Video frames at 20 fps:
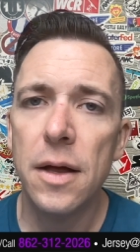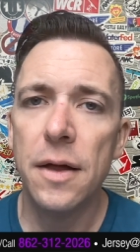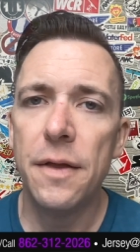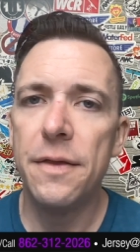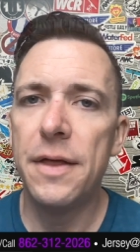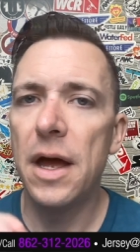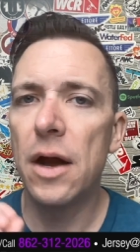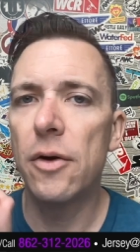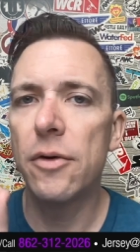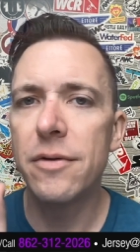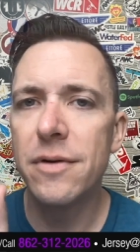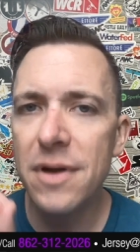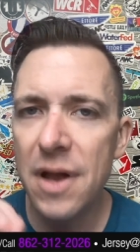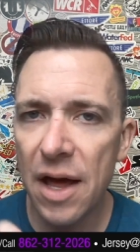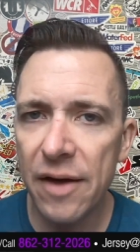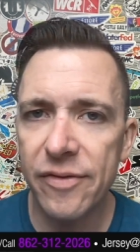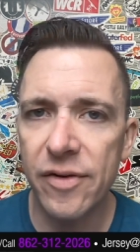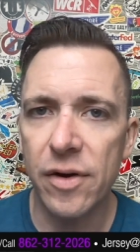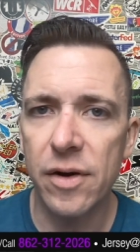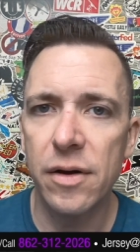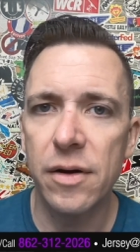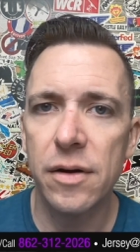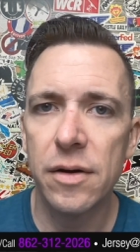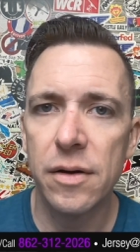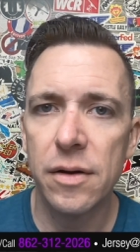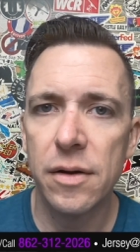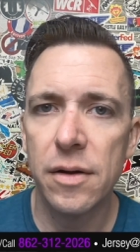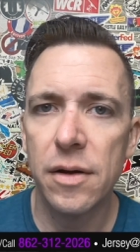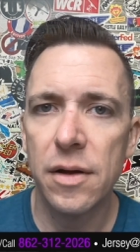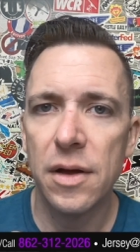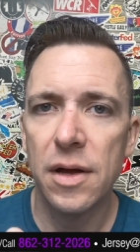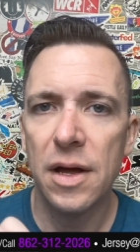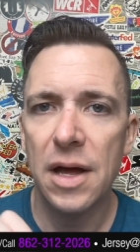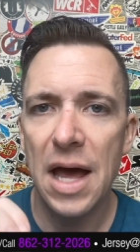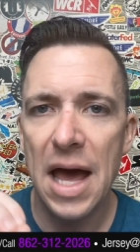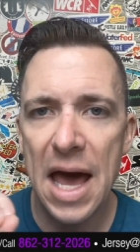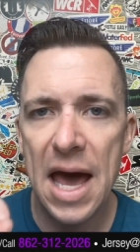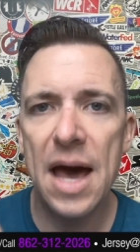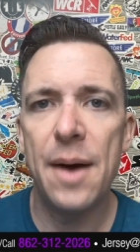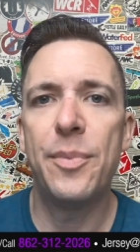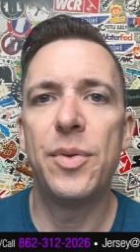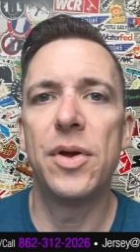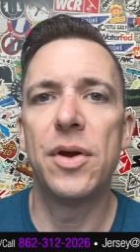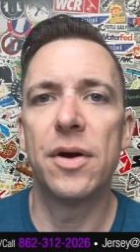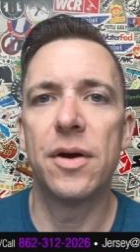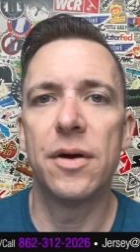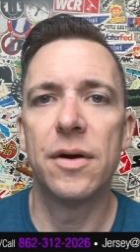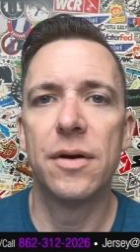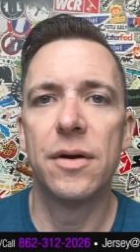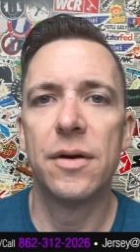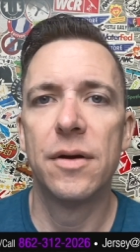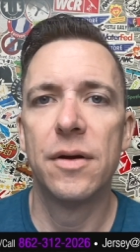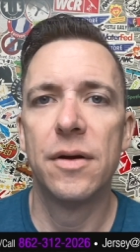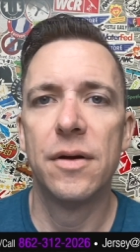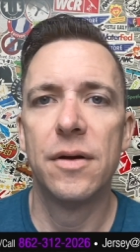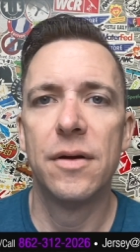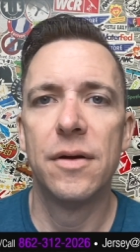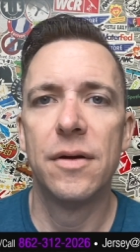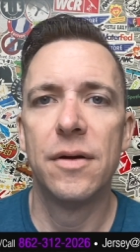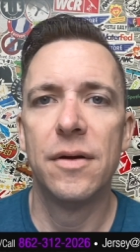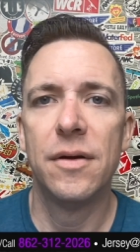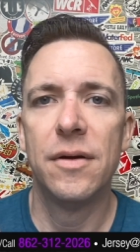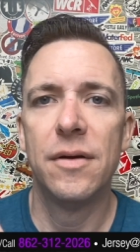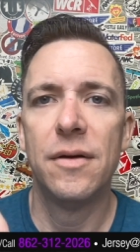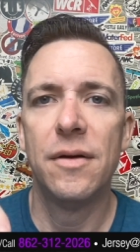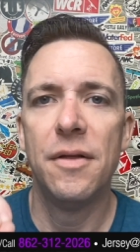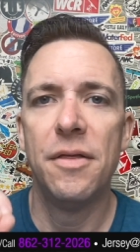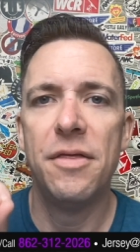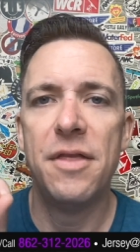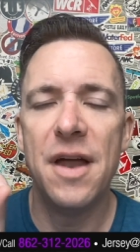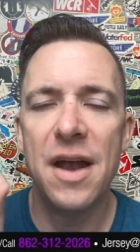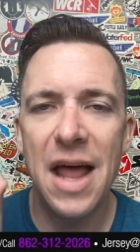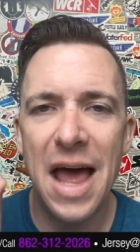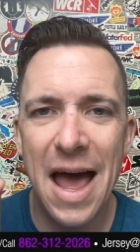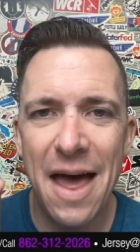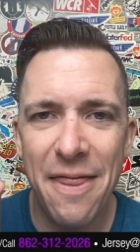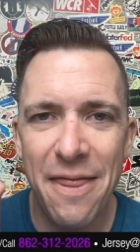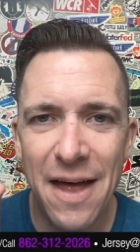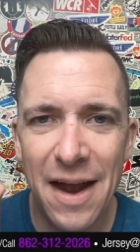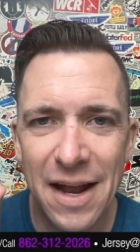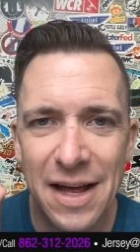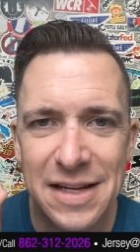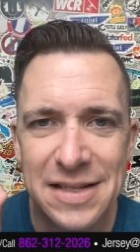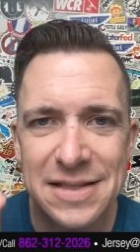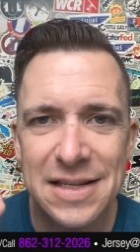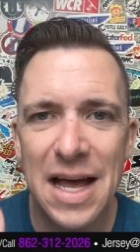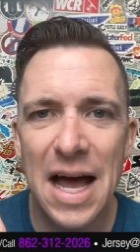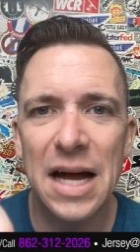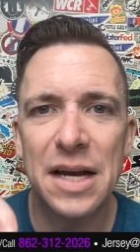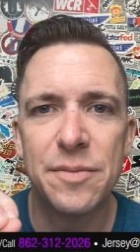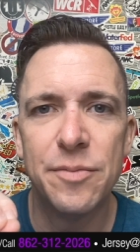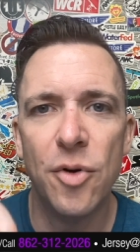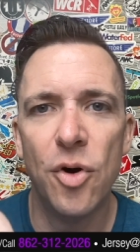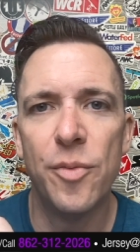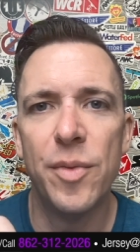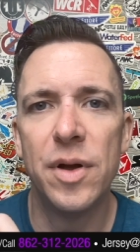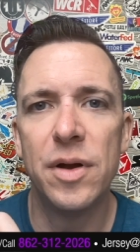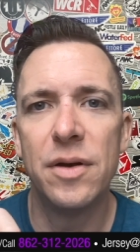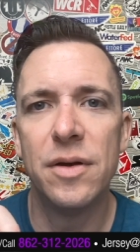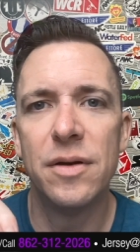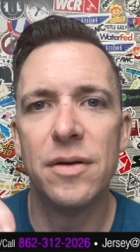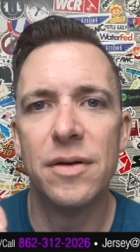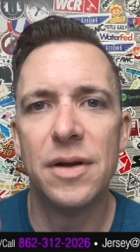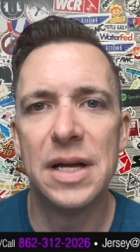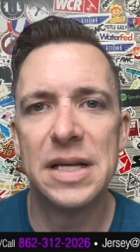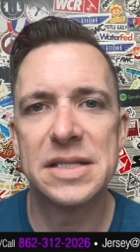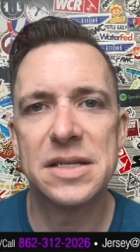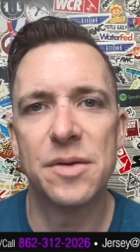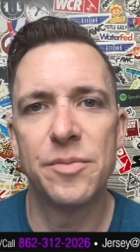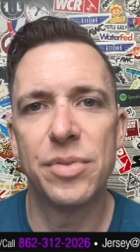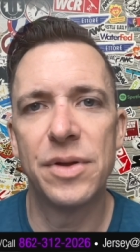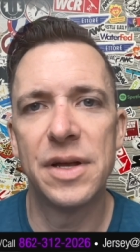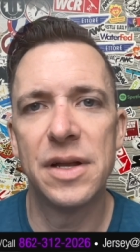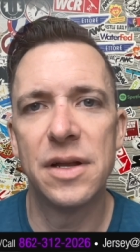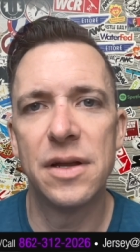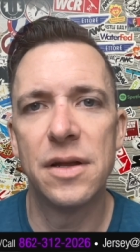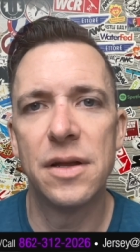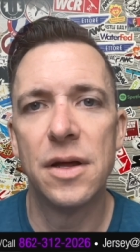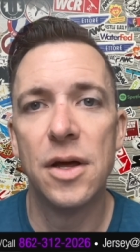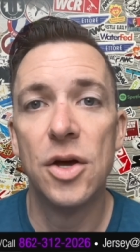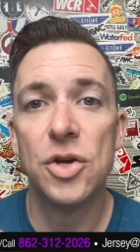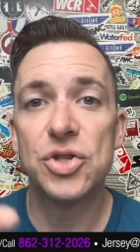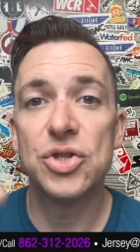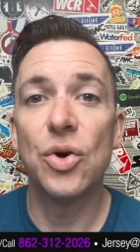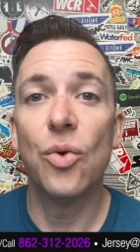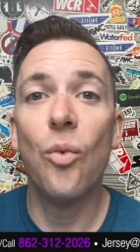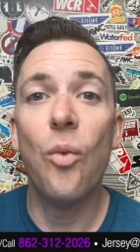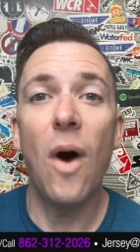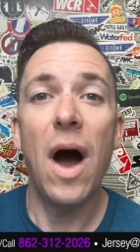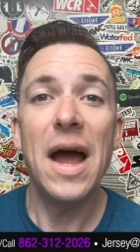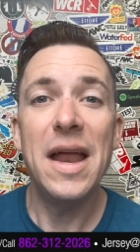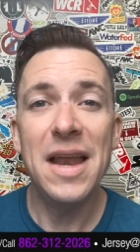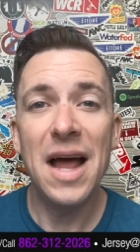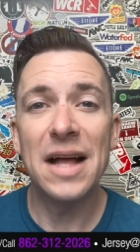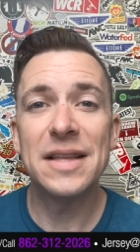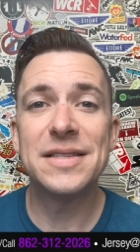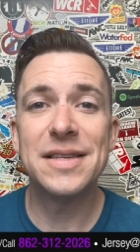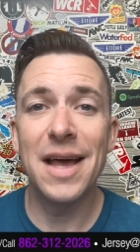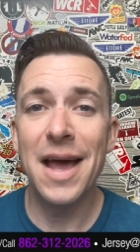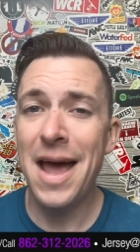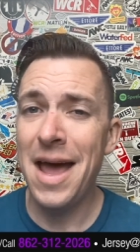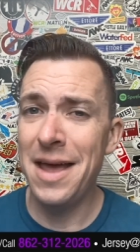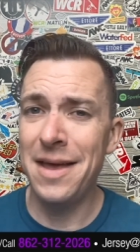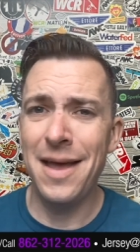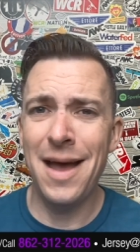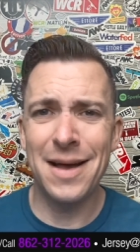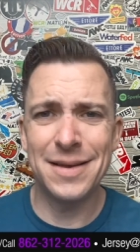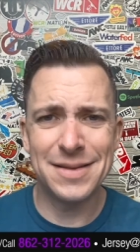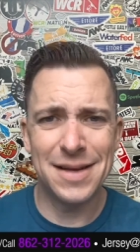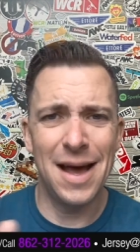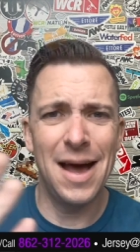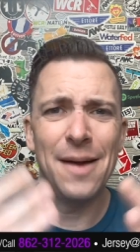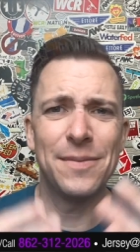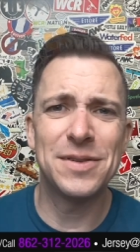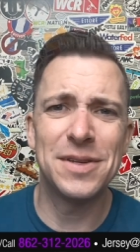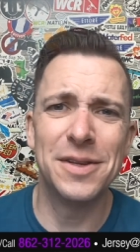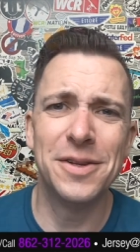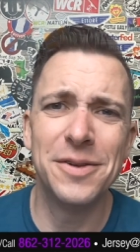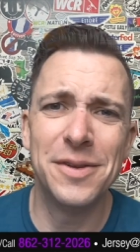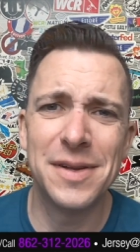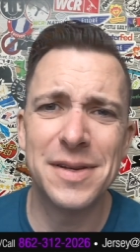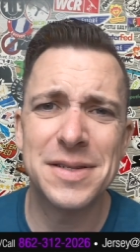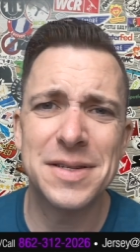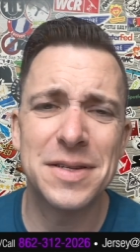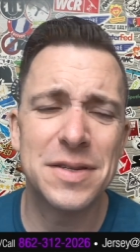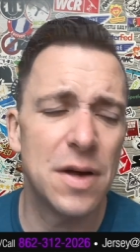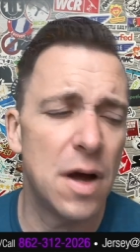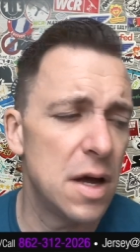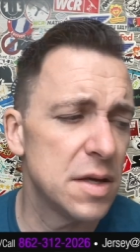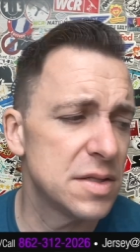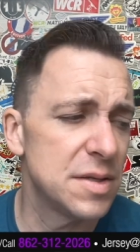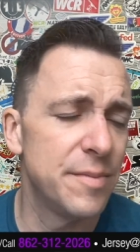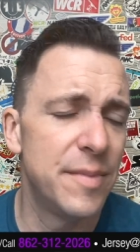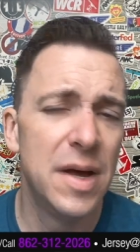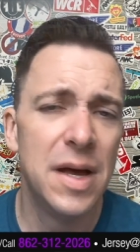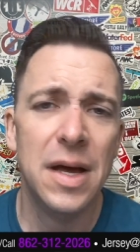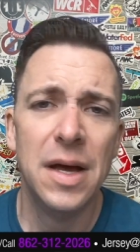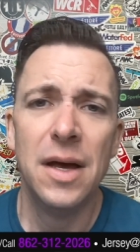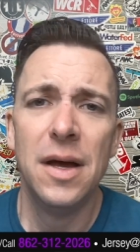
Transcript: They are never happier than at that exact moment it's completed. So why not say, hey, yes, absolutely, this is awesome.